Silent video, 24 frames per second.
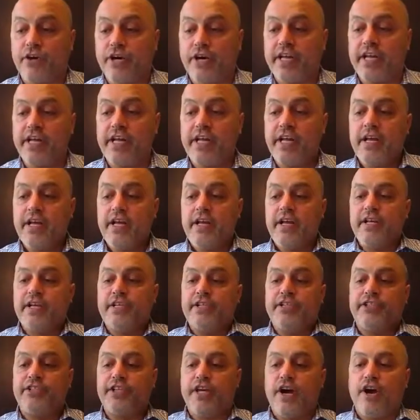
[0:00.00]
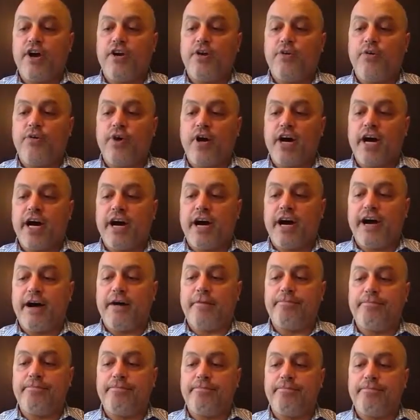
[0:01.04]
territory. So
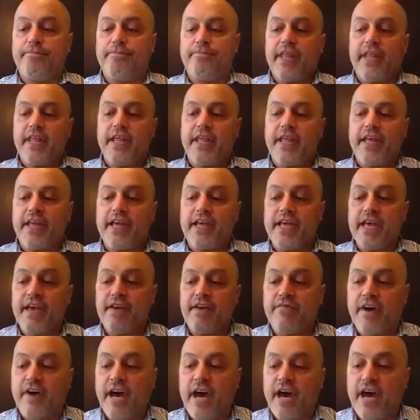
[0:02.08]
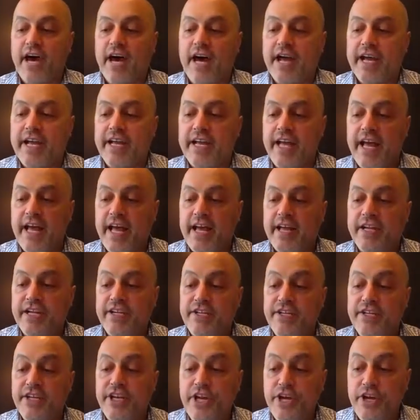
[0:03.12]
if I
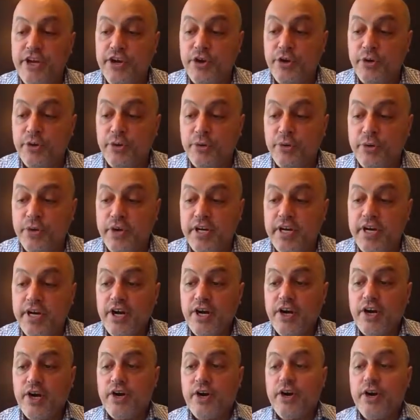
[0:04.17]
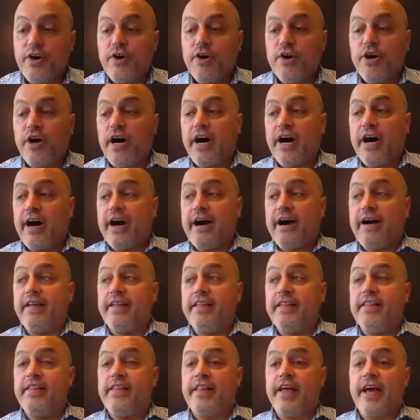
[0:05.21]
knew
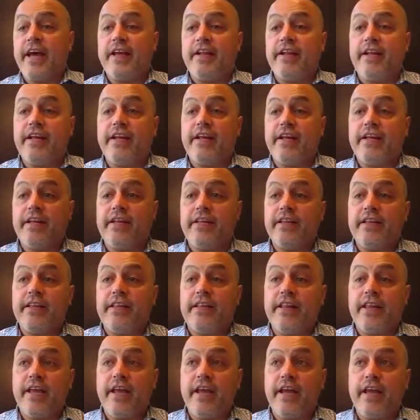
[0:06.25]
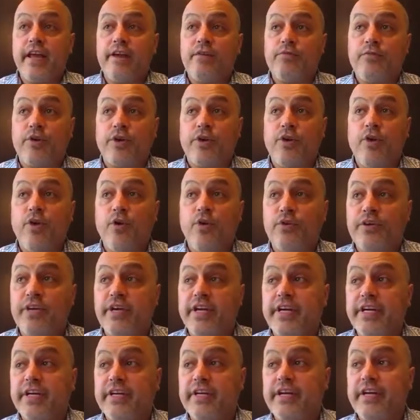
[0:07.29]
that they were
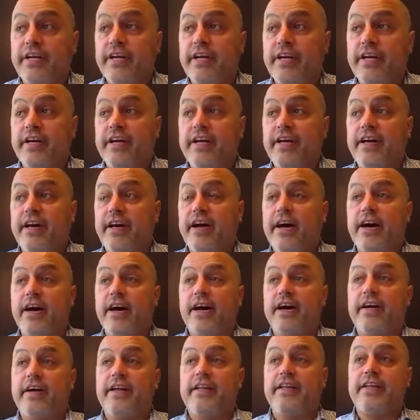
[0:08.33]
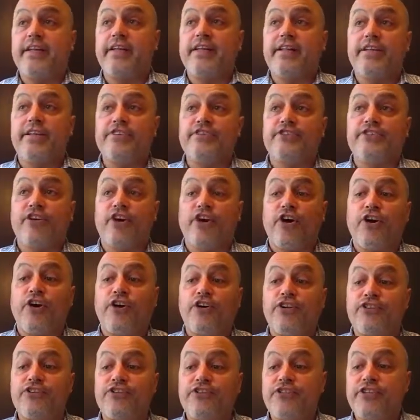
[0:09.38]
holding these
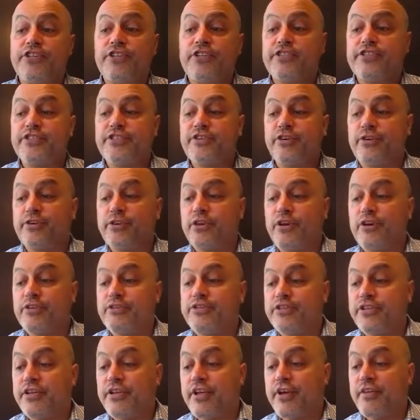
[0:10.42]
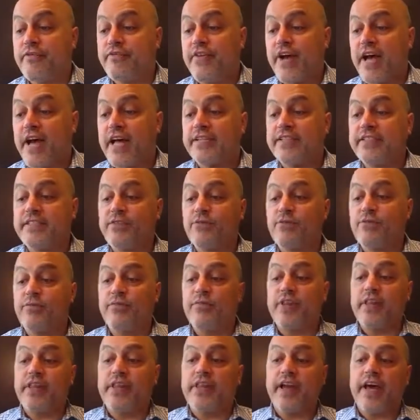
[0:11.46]
cards so close to their vest
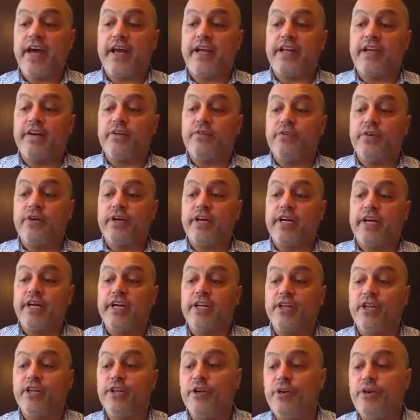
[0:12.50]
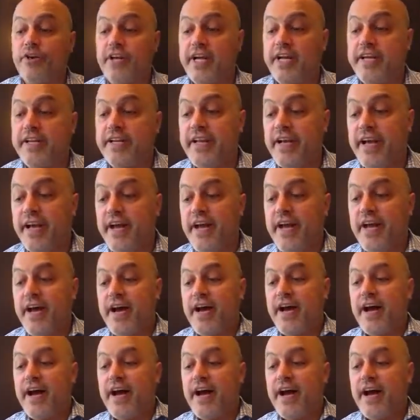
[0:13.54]
that included